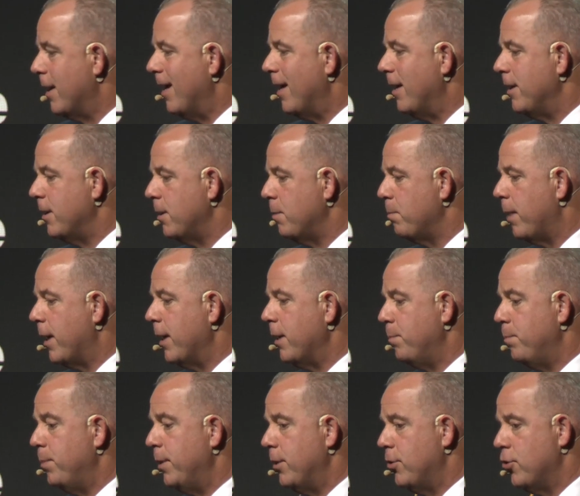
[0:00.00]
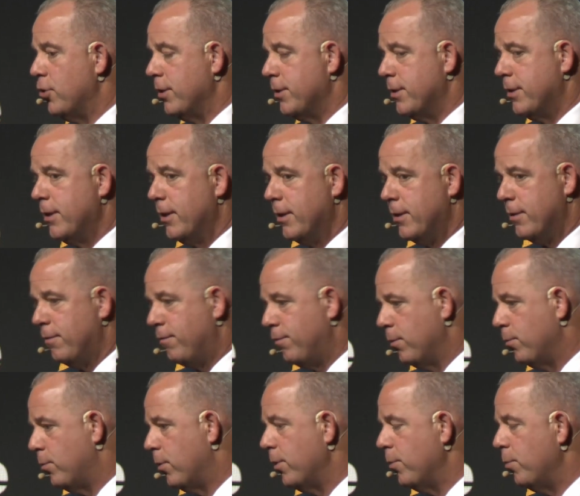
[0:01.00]
And it might be just that
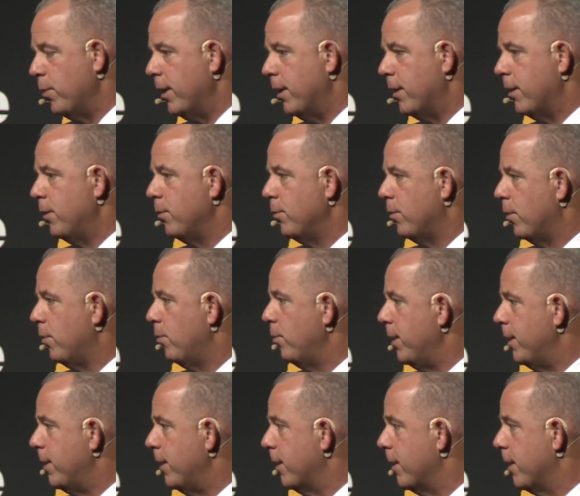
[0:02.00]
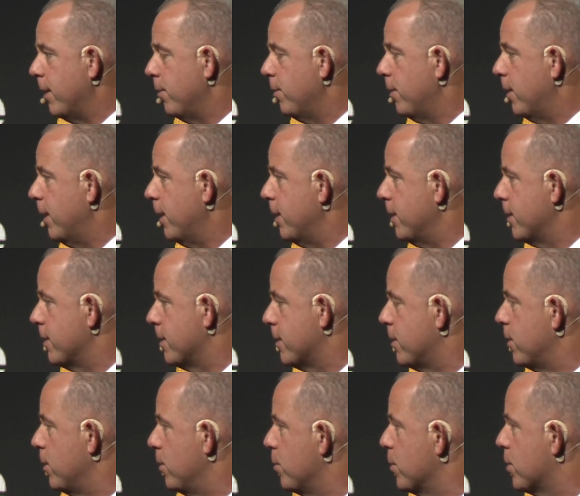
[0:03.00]
for 1 week you're all reading now the
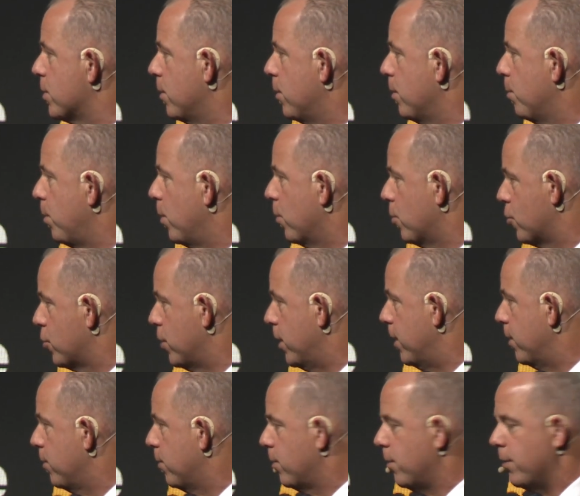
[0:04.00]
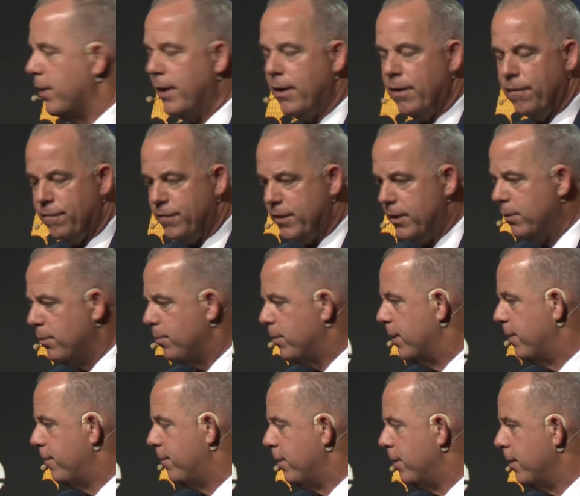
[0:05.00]
latest news on blockchain or on NFT or
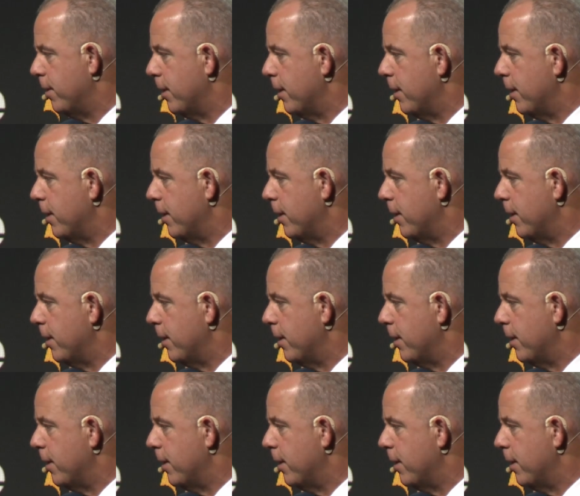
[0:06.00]
whatever,